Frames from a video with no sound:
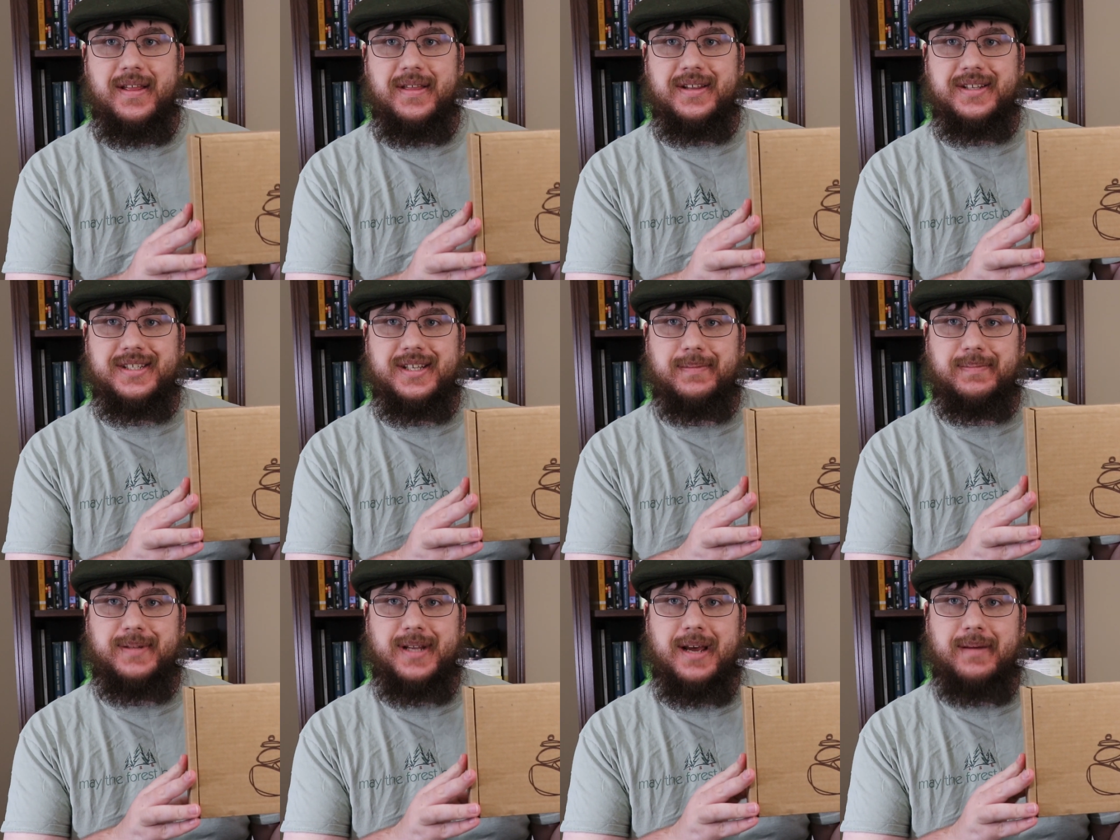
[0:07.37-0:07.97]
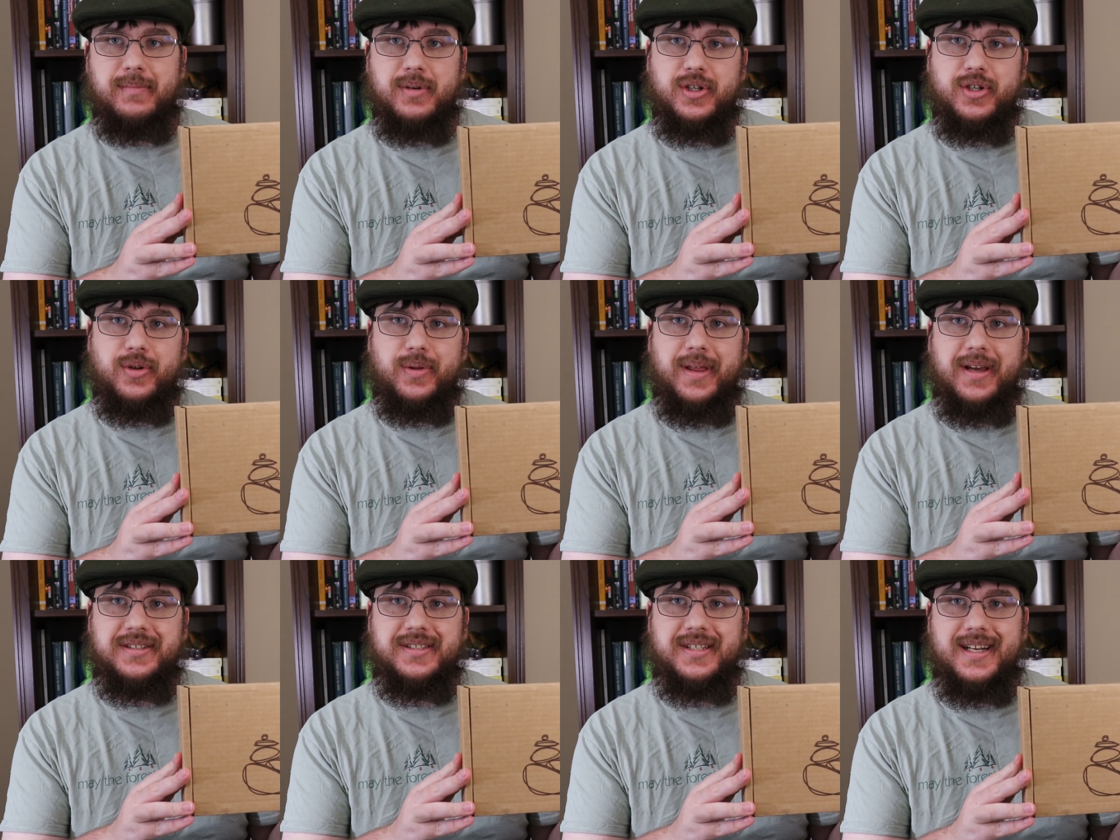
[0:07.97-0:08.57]
the September two
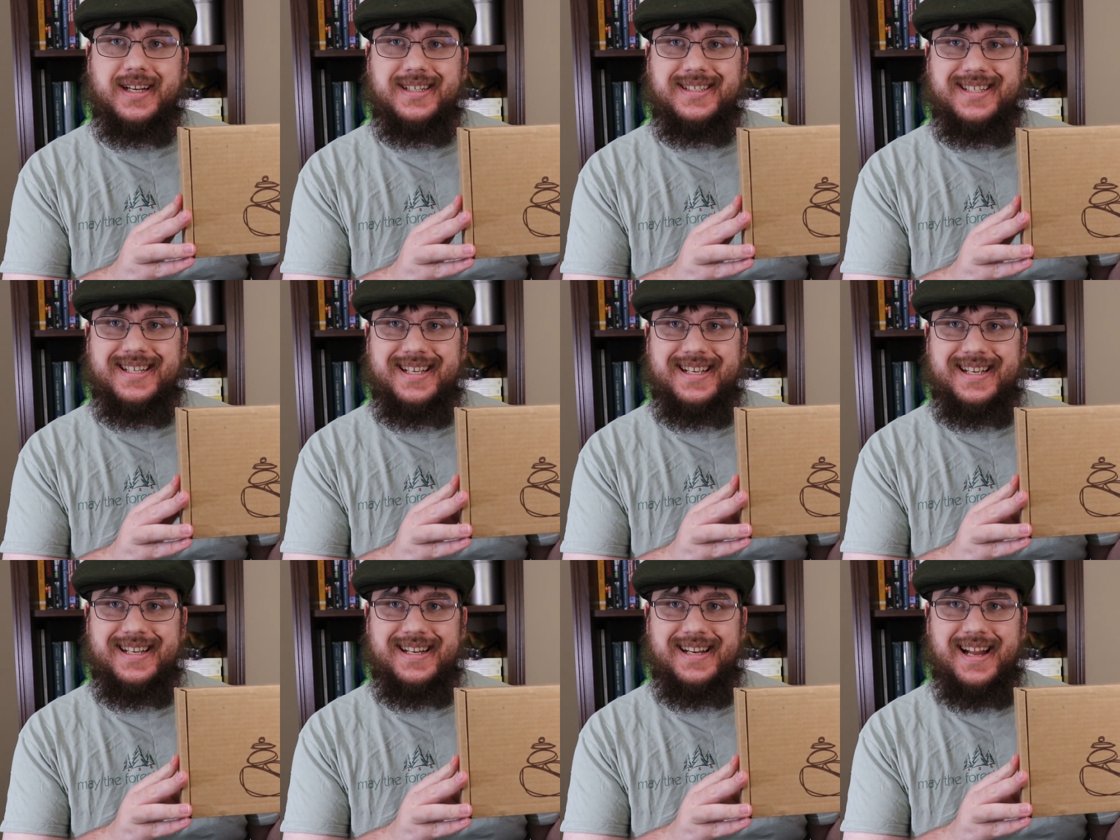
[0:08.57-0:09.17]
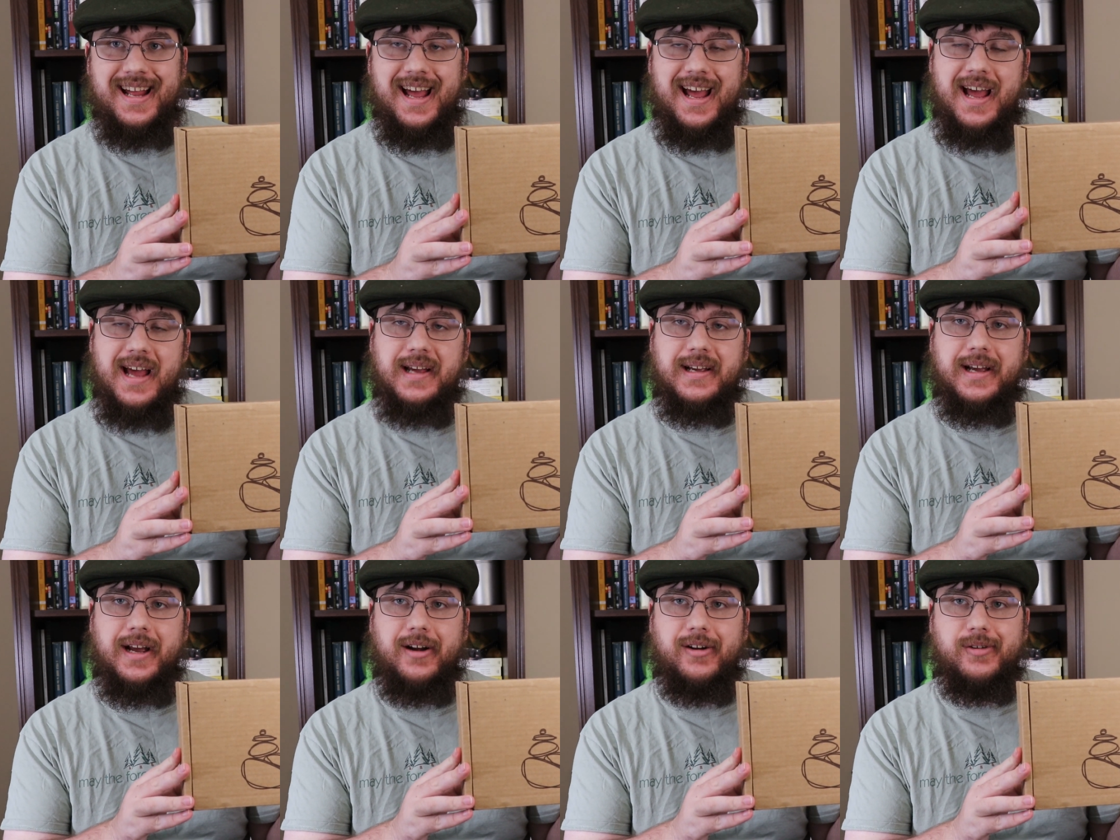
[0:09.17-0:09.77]
thousand eighteen
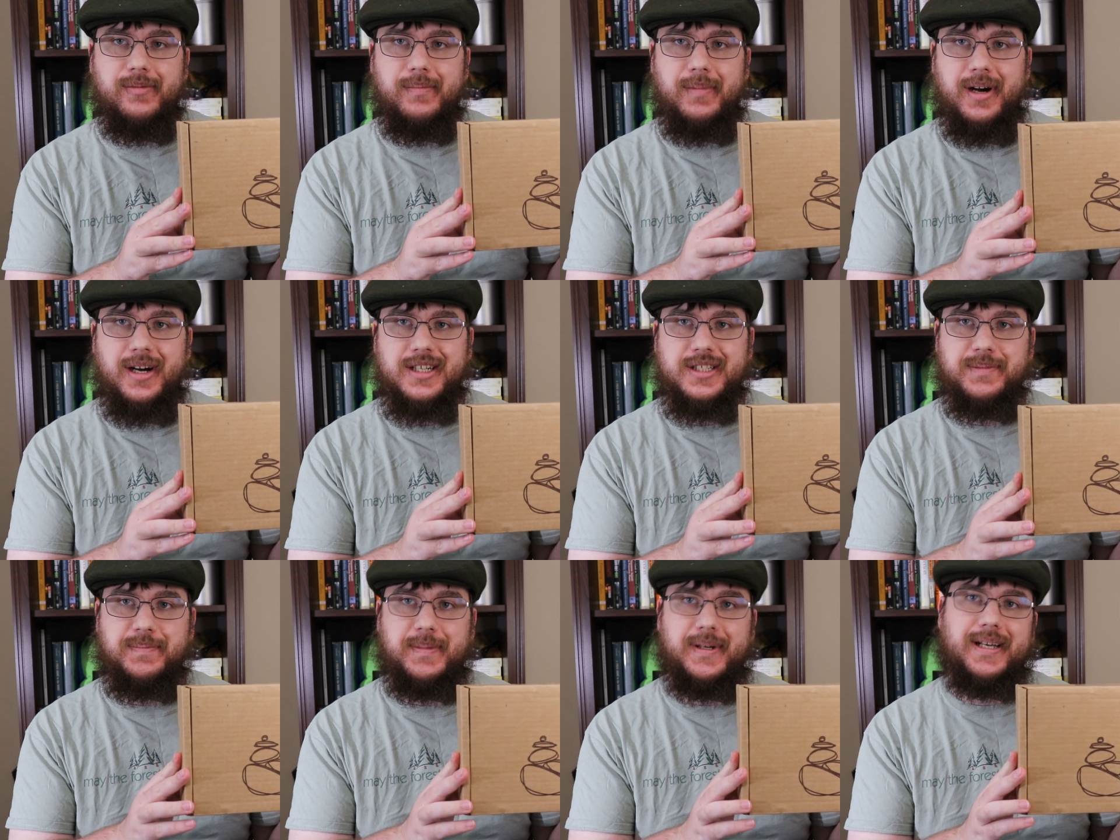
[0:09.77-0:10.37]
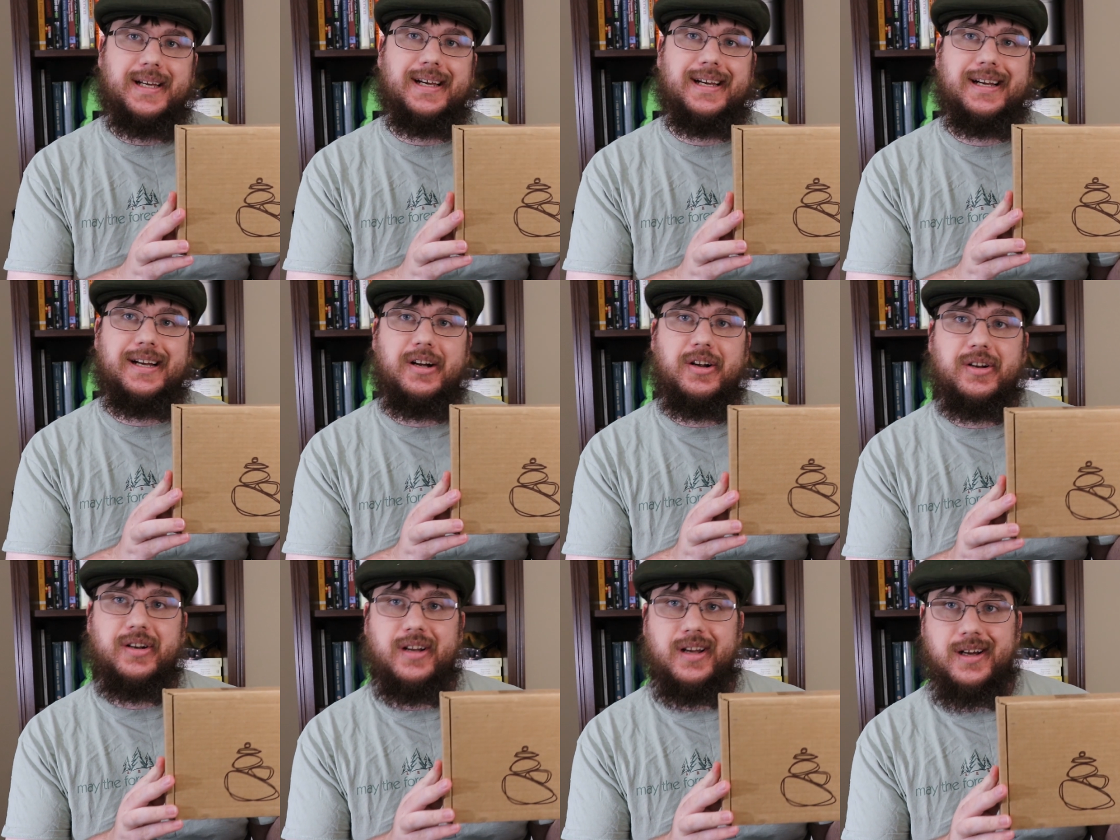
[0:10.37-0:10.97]
Cairn Box by Get
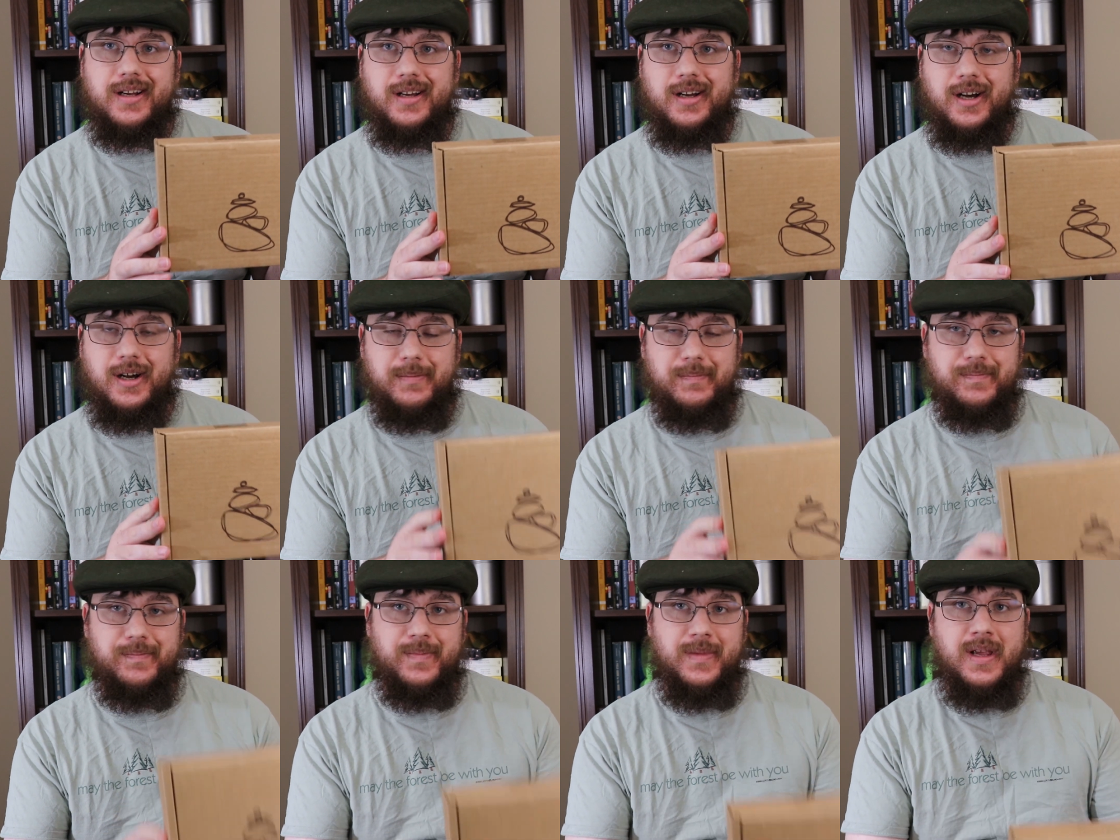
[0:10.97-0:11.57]
Cairn dot com.